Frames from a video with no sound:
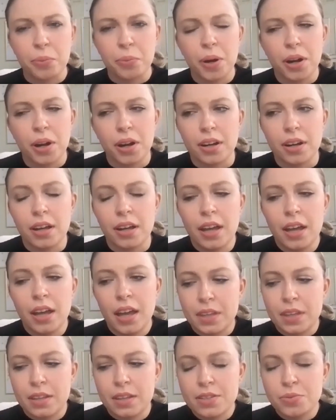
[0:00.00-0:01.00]
word,
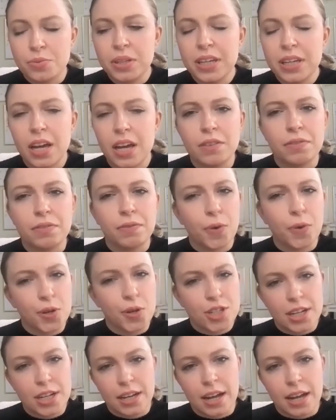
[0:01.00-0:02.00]
this really
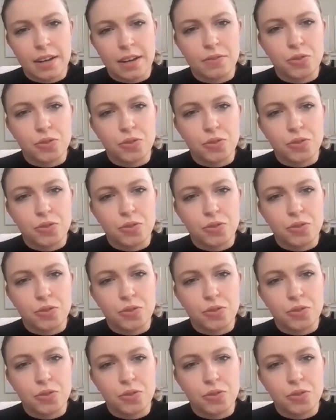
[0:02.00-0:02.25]
unfortunate kind of